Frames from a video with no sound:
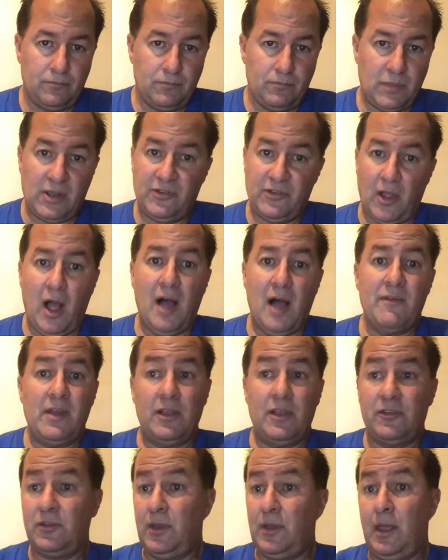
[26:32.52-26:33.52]
because
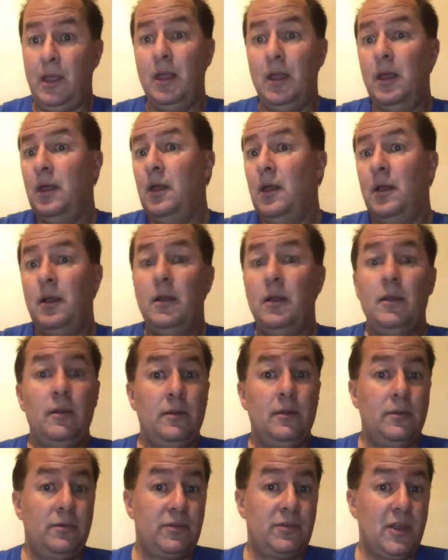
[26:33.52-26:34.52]
obviously
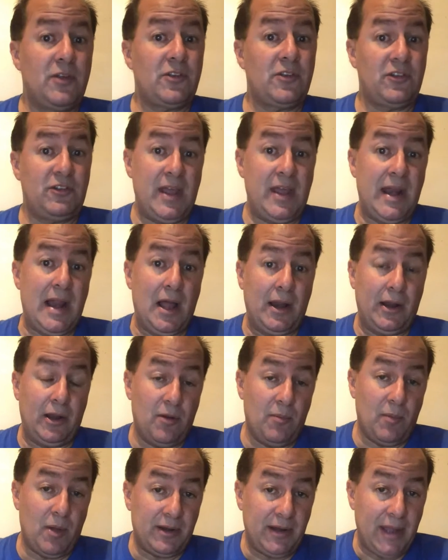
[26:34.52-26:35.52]
there's a state out here,
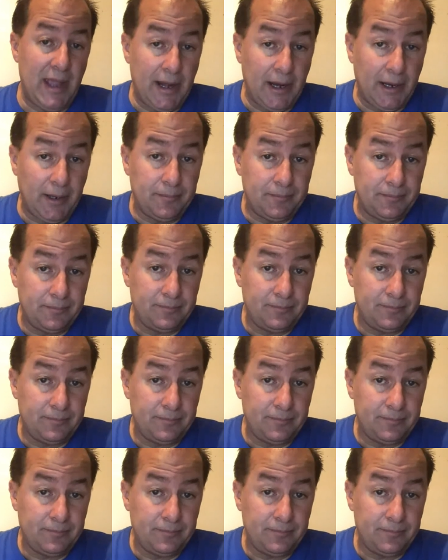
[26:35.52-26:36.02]
Montana,